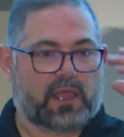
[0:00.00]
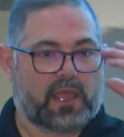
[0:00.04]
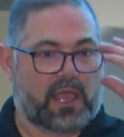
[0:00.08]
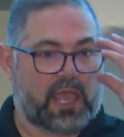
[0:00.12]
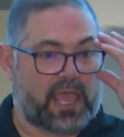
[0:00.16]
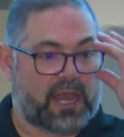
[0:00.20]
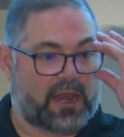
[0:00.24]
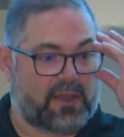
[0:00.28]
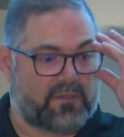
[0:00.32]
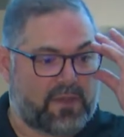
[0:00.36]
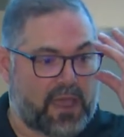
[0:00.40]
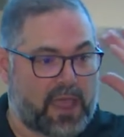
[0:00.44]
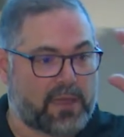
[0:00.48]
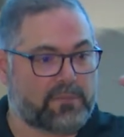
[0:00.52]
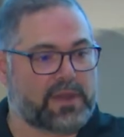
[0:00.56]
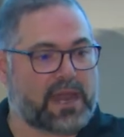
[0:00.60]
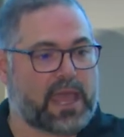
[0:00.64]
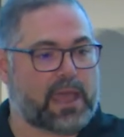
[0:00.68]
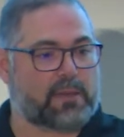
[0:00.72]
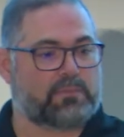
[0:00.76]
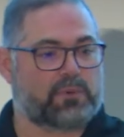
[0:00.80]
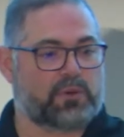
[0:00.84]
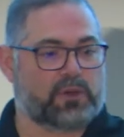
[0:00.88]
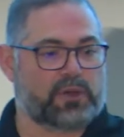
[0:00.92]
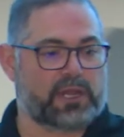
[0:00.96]
And if I'm
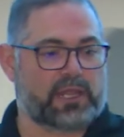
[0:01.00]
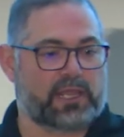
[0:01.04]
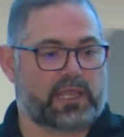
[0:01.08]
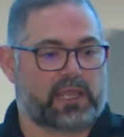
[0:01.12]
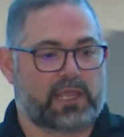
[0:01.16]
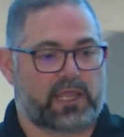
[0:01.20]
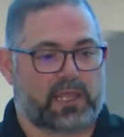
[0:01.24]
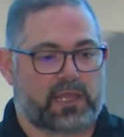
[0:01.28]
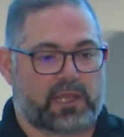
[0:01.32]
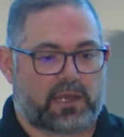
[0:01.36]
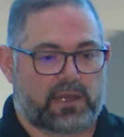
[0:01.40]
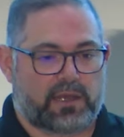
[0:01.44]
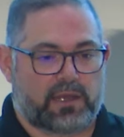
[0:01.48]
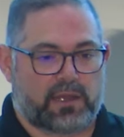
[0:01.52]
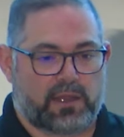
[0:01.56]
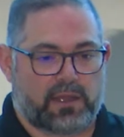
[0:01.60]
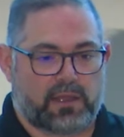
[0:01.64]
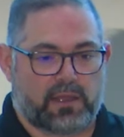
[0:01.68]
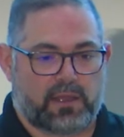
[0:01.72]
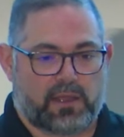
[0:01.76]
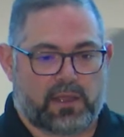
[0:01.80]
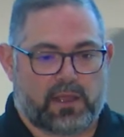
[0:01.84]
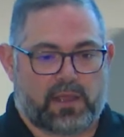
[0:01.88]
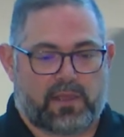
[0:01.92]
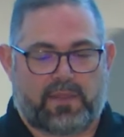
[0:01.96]
not putting in
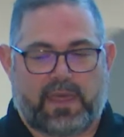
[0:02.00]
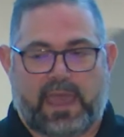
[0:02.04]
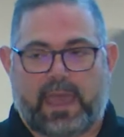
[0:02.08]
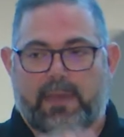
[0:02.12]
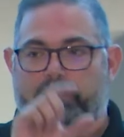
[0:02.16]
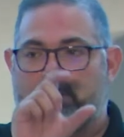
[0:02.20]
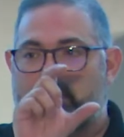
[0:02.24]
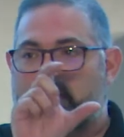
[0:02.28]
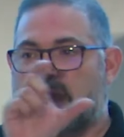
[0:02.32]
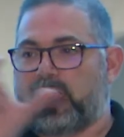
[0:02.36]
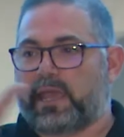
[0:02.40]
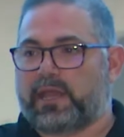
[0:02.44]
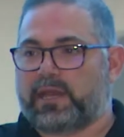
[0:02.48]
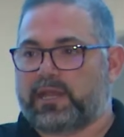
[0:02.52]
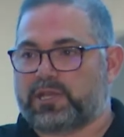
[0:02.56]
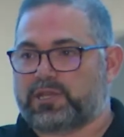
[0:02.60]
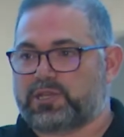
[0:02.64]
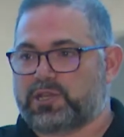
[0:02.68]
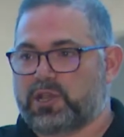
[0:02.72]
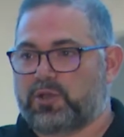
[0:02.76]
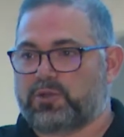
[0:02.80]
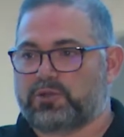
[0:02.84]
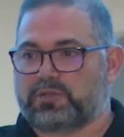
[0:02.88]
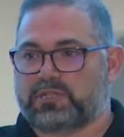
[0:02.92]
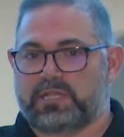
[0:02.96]
that manage
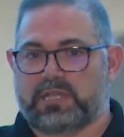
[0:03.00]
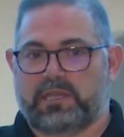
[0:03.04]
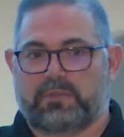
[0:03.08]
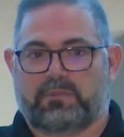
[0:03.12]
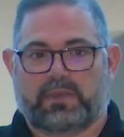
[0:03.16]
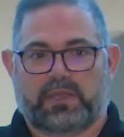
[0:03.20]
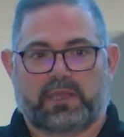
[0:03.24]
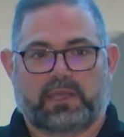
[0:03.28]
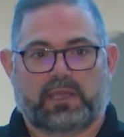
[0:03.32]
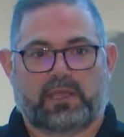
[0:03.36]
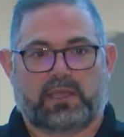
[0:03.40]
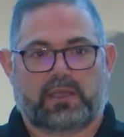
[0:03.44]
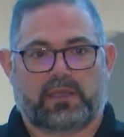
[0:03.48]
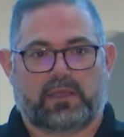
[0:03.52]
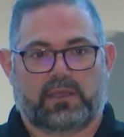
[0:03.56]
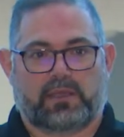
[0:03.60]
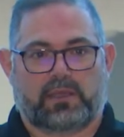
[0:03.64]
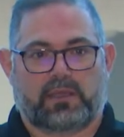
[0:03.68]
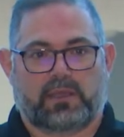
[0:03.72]
OTP,